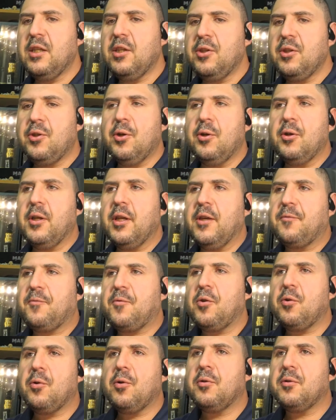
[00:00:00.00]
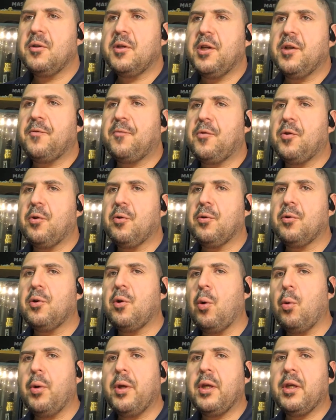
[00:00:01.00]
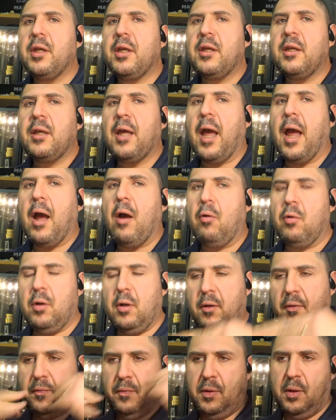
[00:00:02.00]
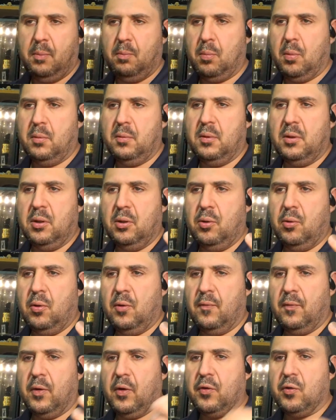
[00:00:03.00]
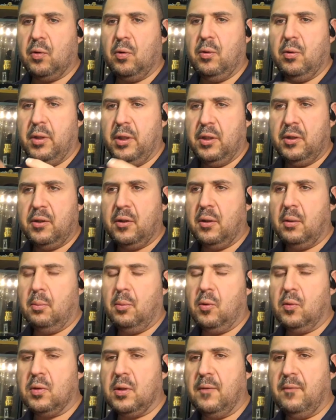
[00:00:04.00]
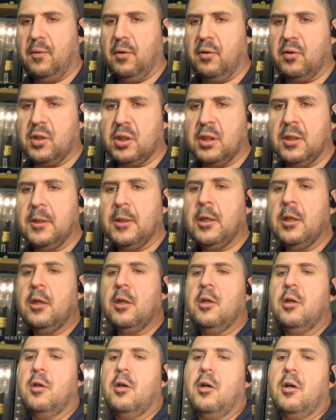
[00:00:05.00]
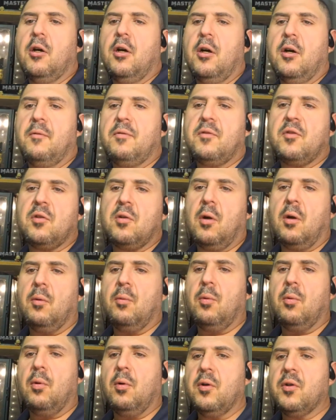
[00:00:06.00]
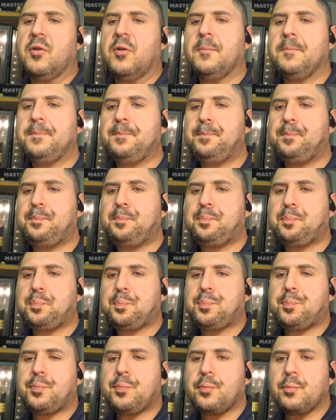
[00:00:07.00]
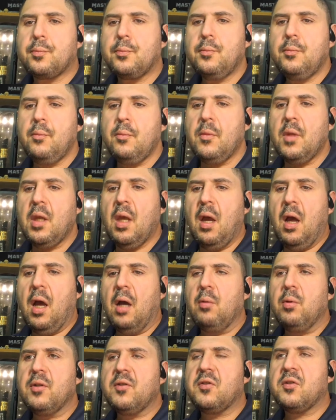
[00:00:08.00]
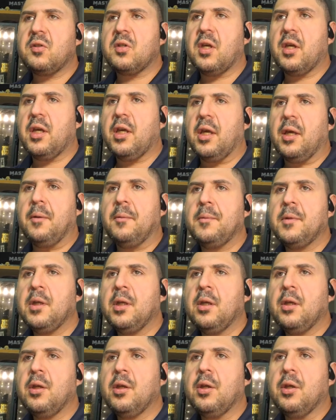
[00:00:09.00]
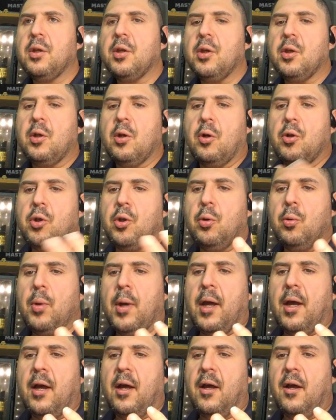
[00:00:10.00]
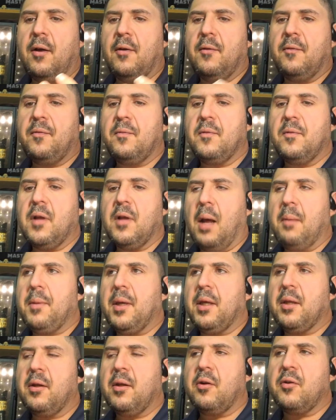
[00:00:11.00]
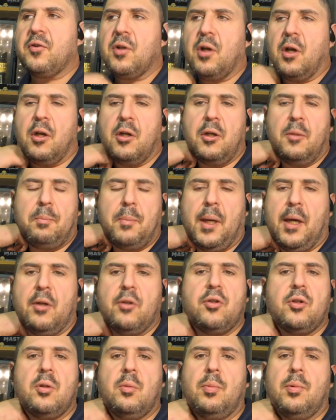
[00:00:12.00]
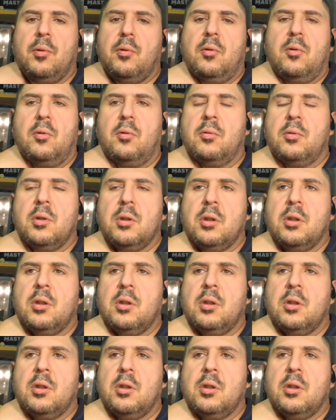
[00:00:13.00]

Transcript: if you're going out of the universe or into the multiverse of Star Wars, I would say, you have, I mean, there's unimaginable